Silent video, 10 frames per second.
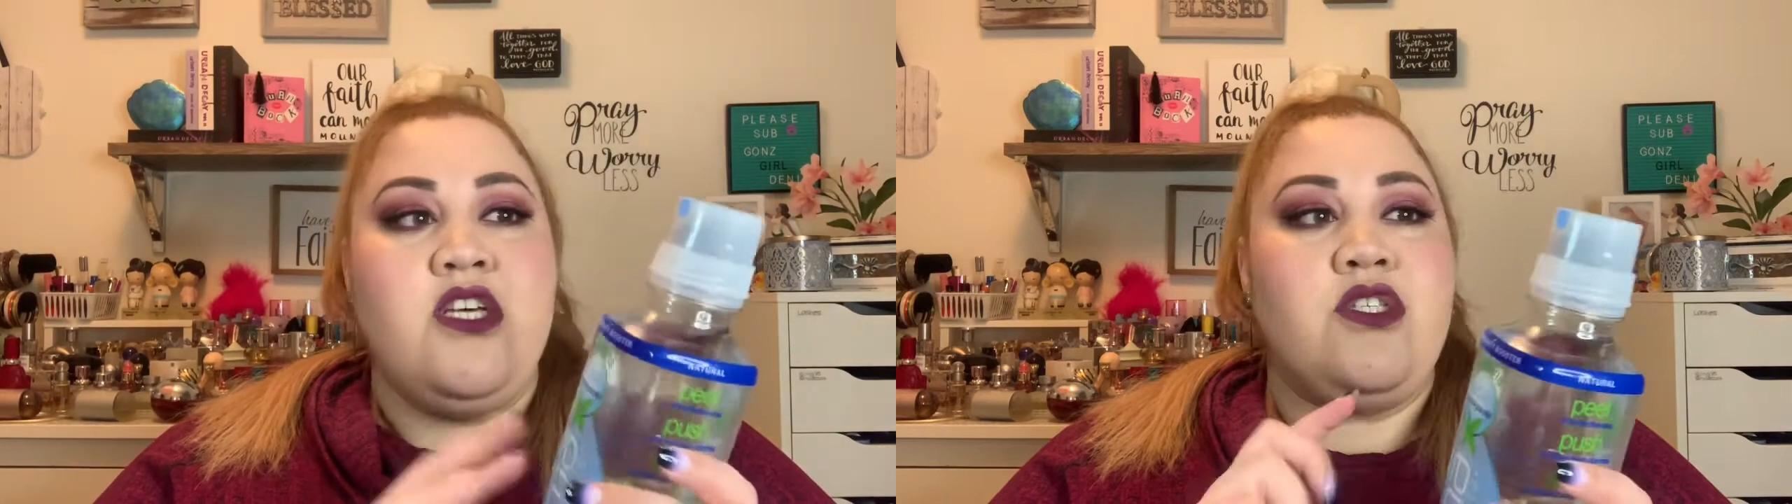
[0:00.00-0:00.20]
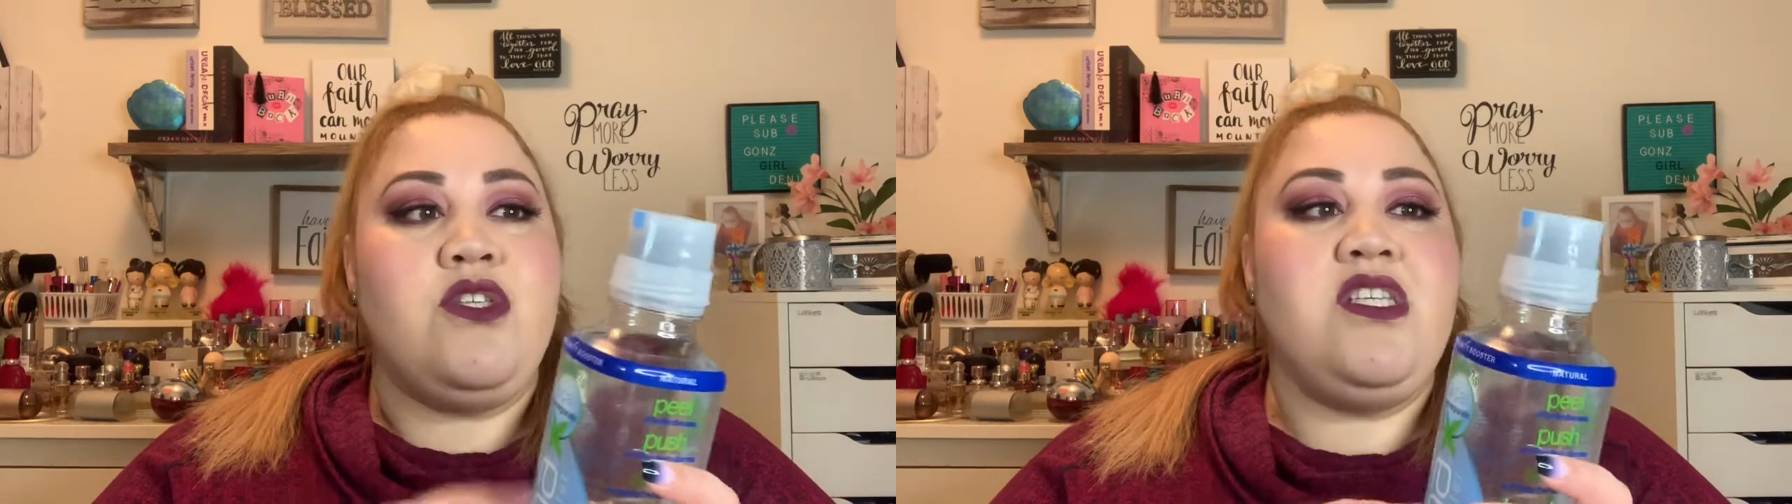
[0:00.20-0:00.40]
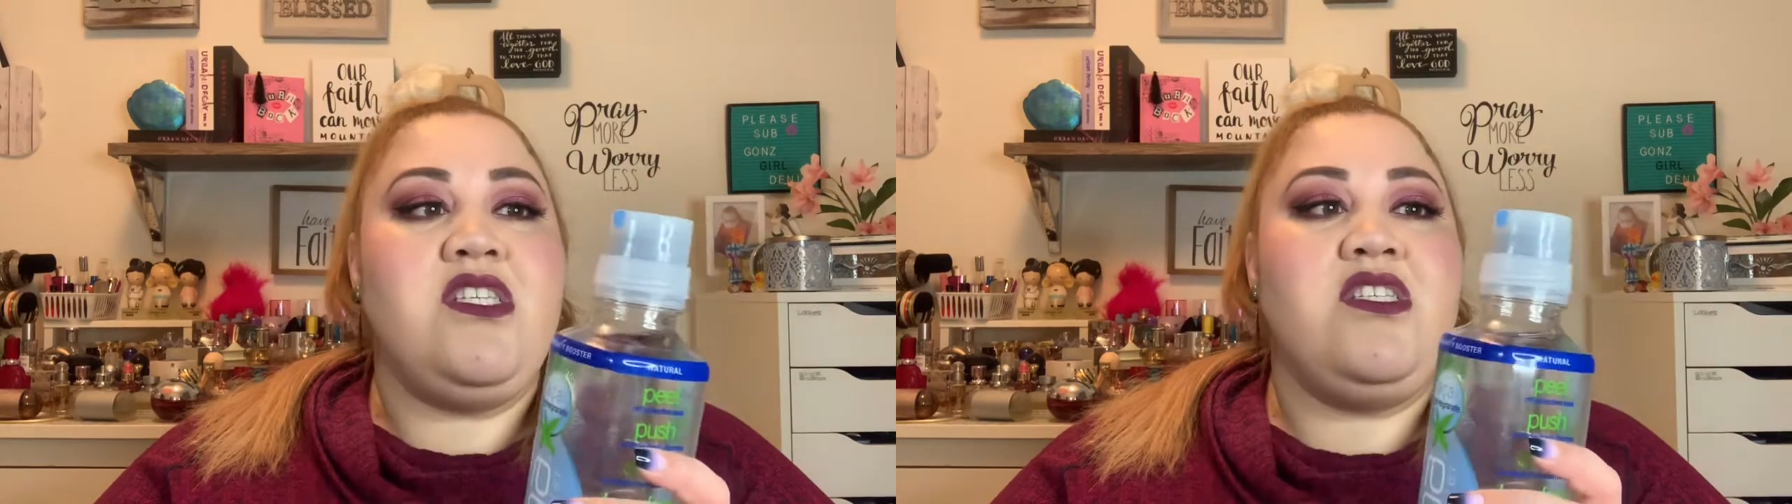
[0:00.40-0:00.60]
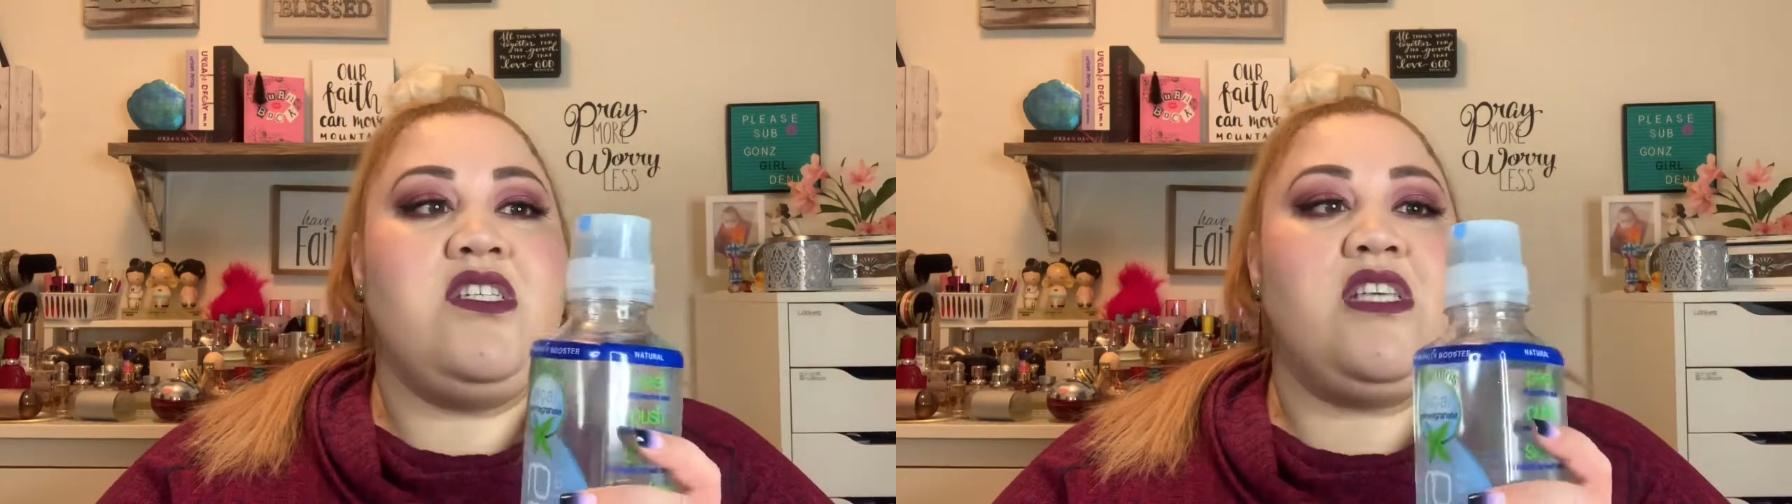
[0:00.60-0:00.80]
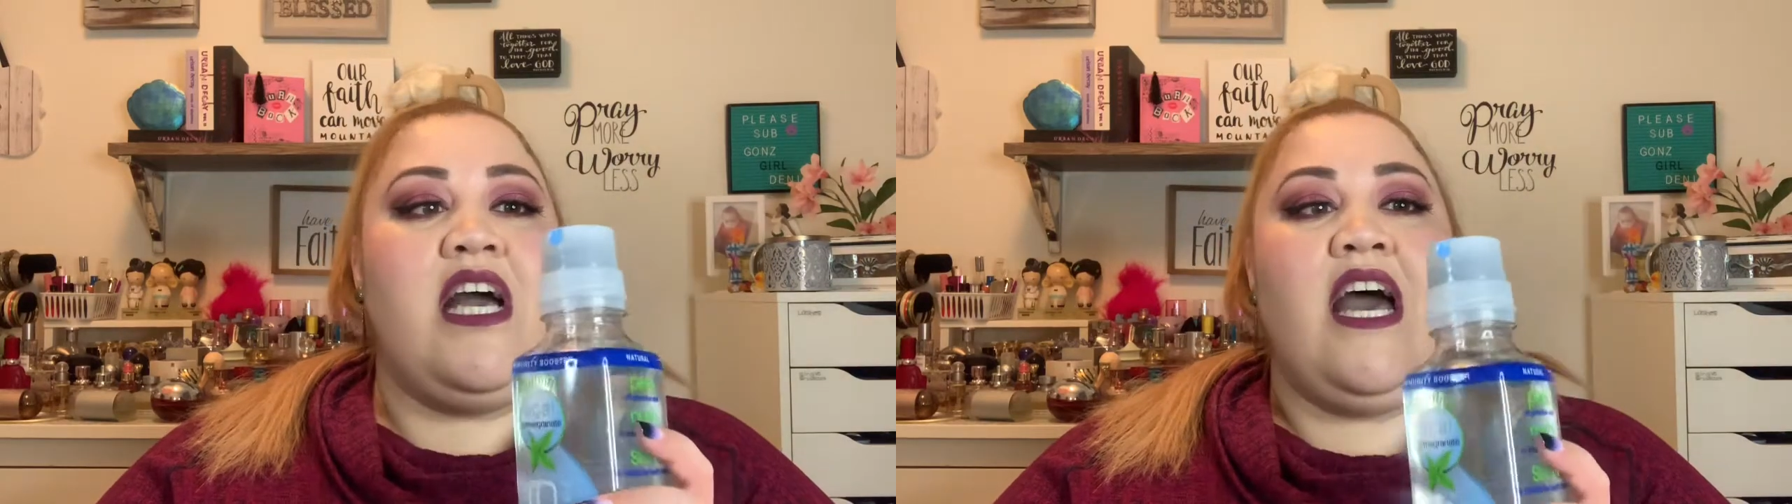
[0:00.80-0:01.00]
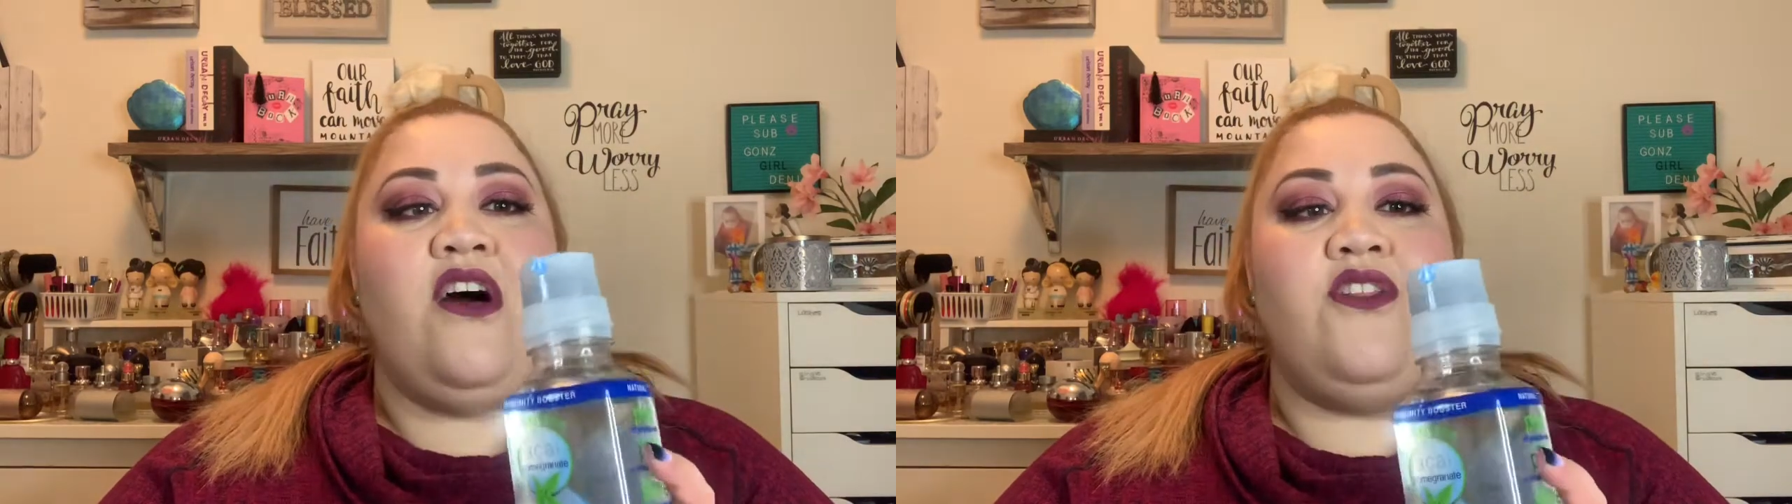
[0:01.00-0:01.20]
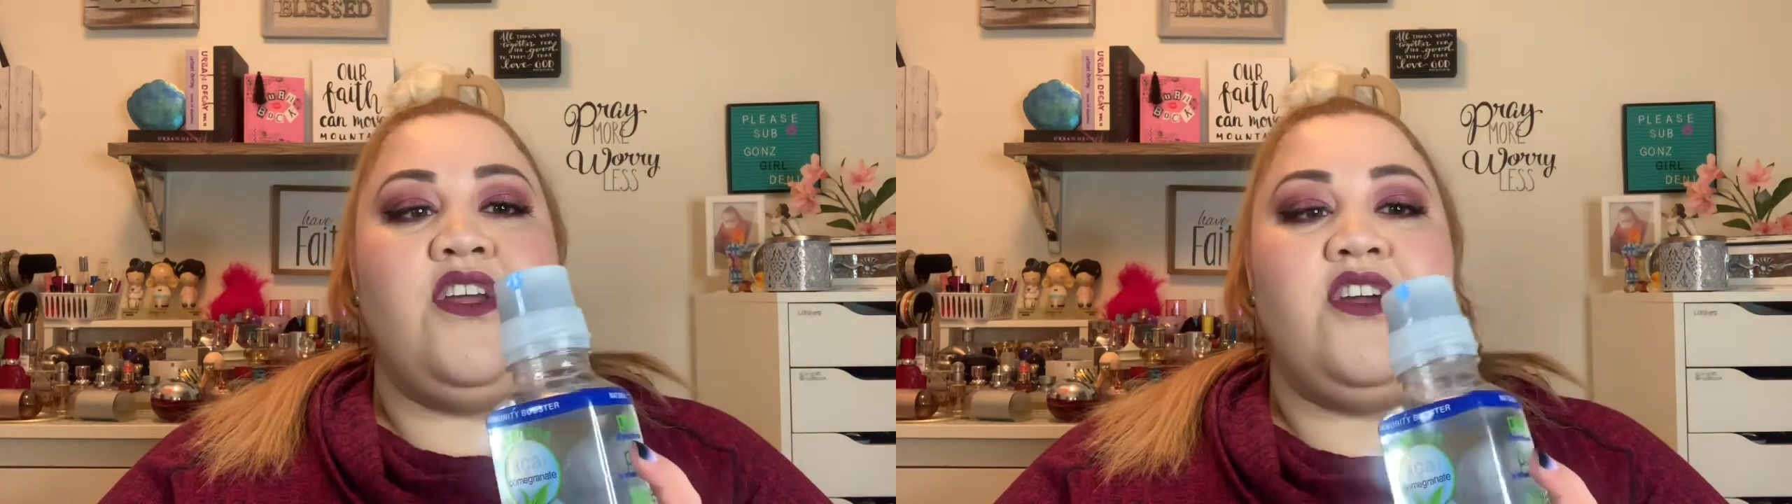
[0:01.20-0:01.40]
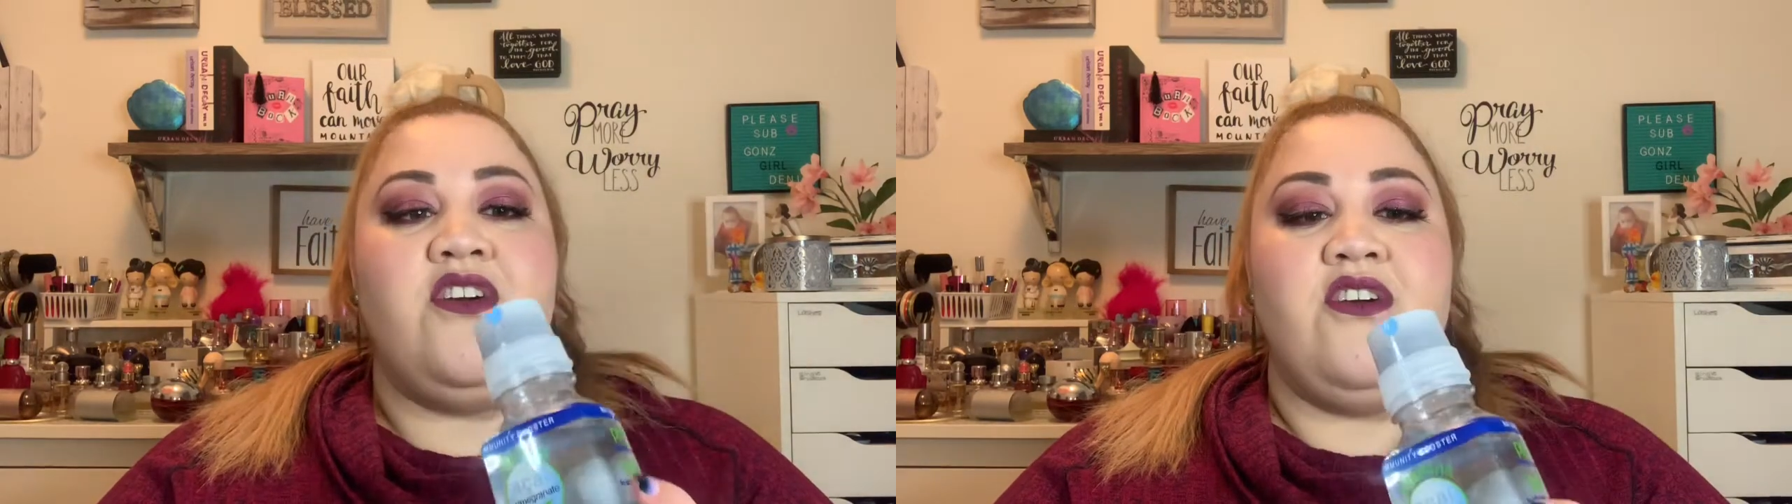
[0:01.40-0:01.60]
So this is just a
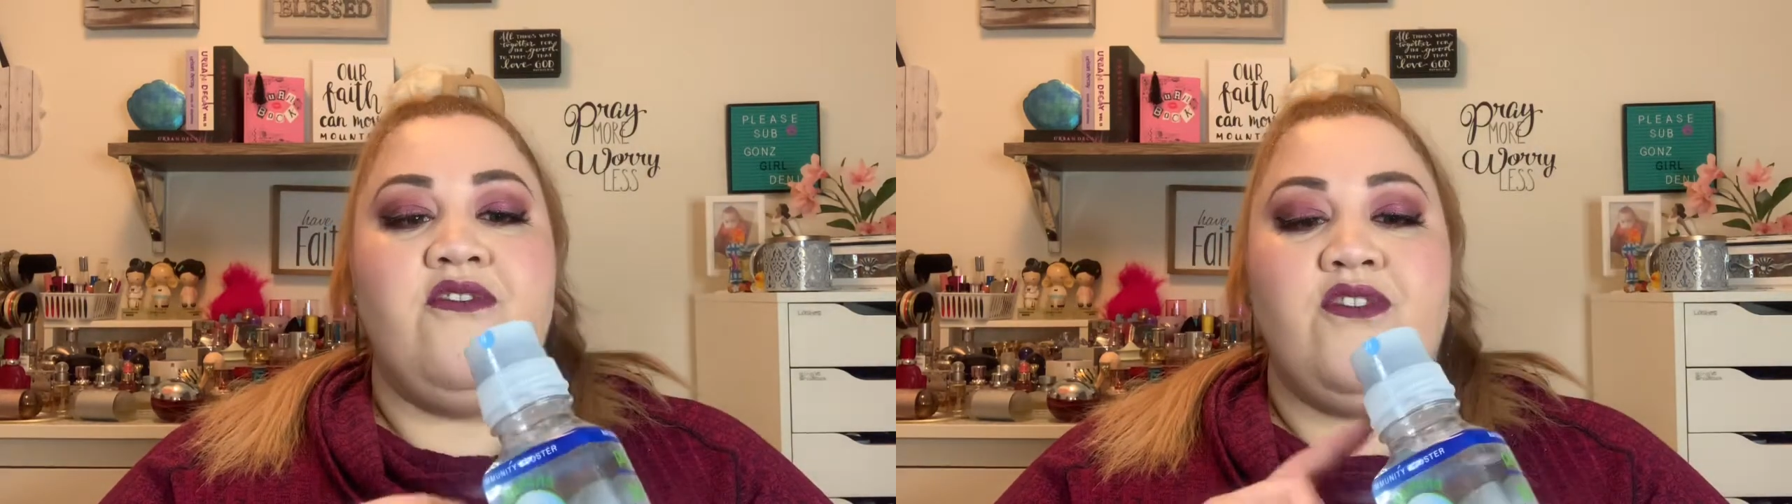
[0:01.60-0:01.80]
healthier